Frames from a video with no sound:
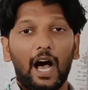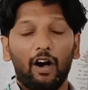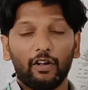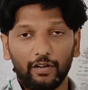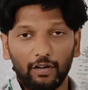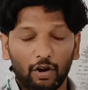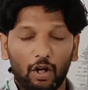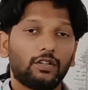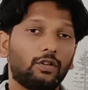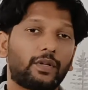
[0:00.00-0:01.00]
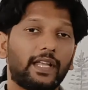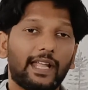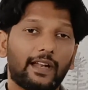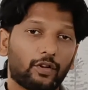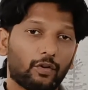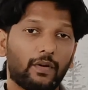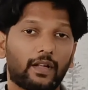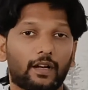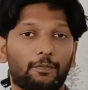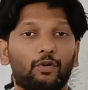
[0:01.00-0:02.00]
are not looking at your
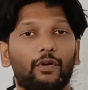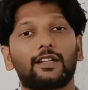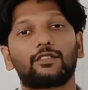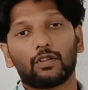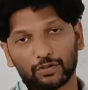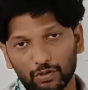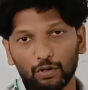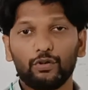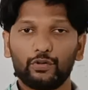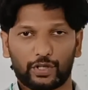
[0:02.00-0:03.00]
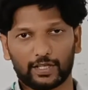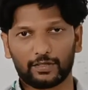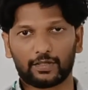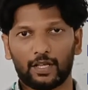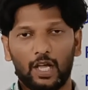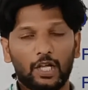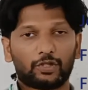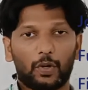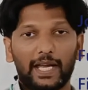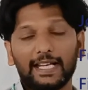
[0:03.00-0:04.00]
products or solutions.
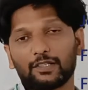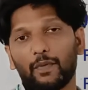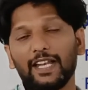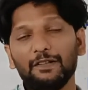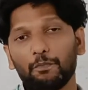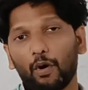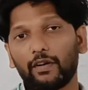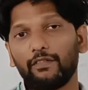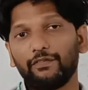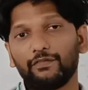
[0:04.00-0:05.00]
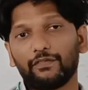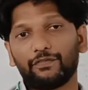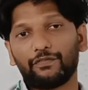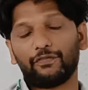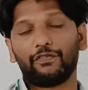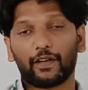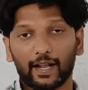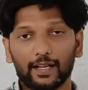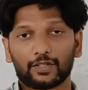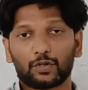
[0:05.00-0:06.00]
So it is very important for
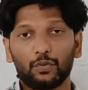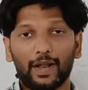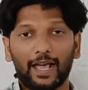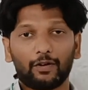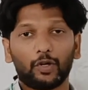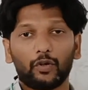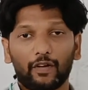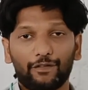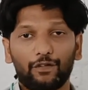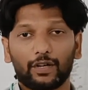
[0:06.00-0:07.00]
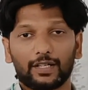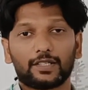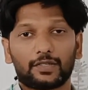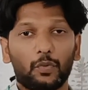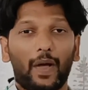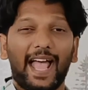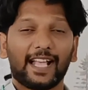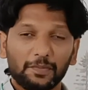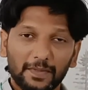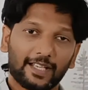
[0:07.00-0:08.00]
us to narrow down our focus to
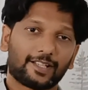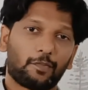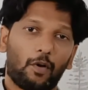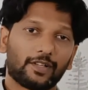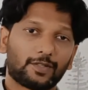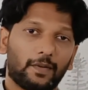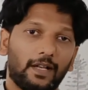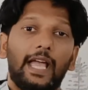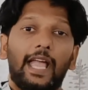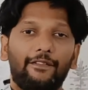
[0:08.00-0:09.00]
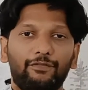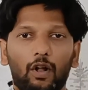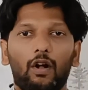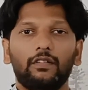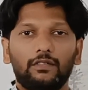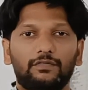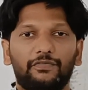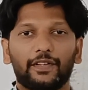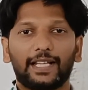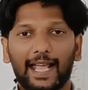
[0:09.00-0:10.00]
as much as possible, if not
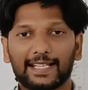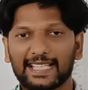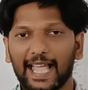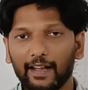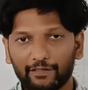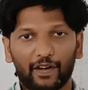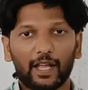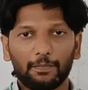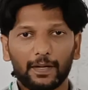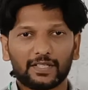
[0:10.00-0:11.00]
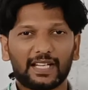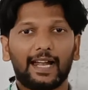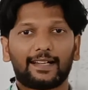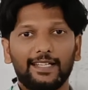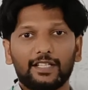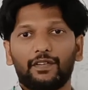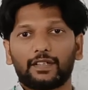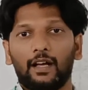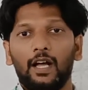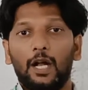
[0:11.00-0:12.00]
for the exact 5%, at least for
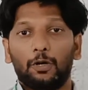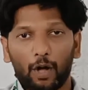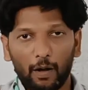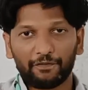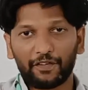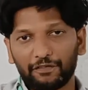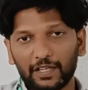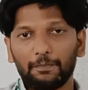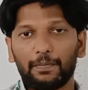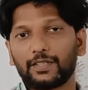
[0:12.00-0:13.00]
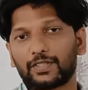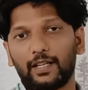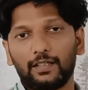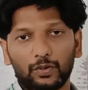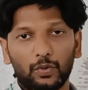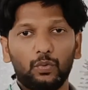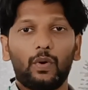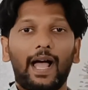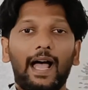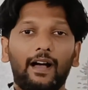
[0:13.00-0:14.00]
the top 15% who
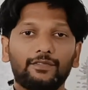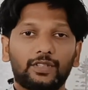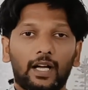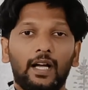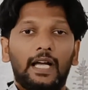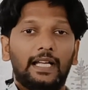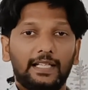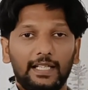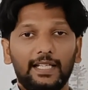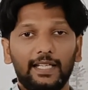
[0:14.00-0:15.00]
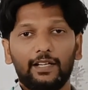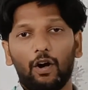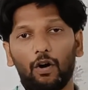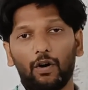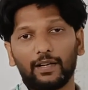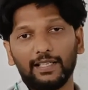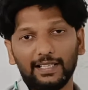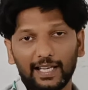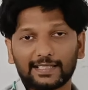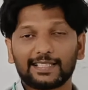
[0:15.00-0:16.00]
have the need or
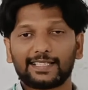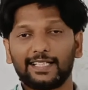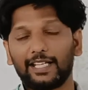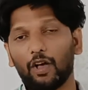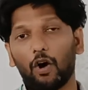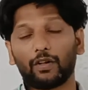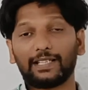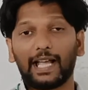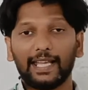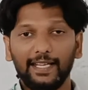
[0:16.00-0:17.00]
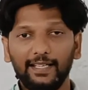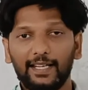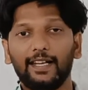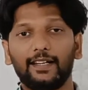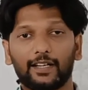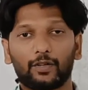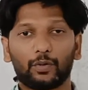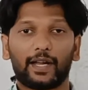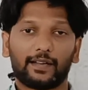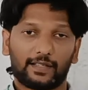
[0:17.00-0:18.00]
necessity or the intent to
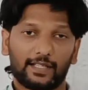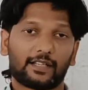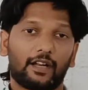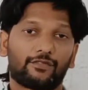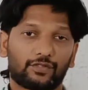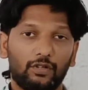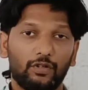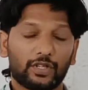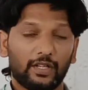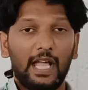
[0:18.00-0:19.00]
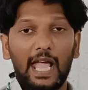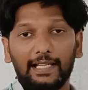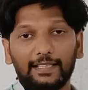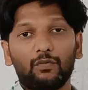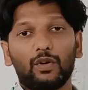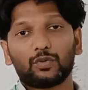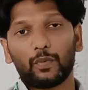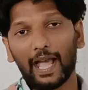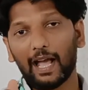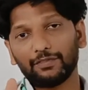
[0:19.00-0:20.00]
get this kind of solution. And then once we
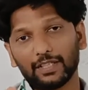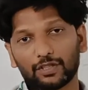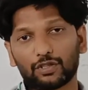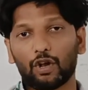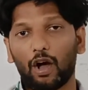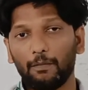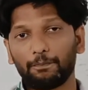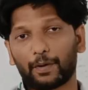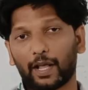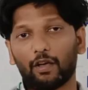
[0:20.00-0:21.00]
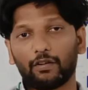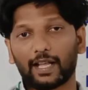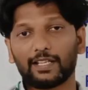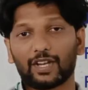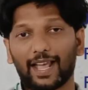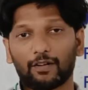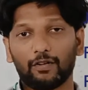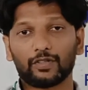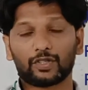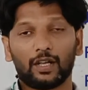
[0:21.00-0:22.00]
have these top prioritized
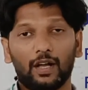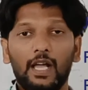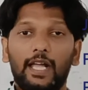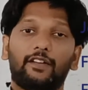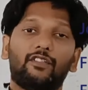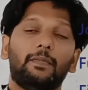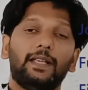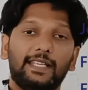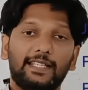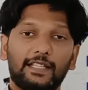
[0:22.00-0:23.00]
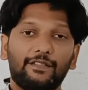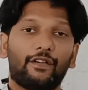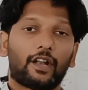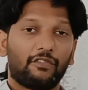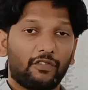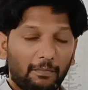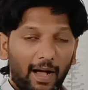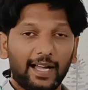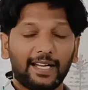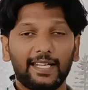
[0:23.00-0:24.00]
accounts, it will be easy for our
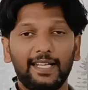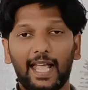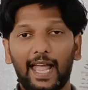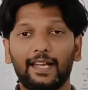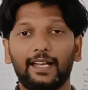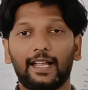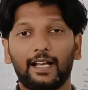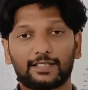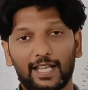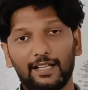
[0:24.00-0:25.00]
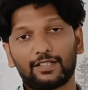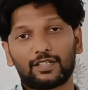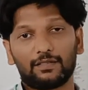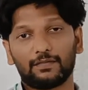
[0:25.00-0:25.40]
marketing and sales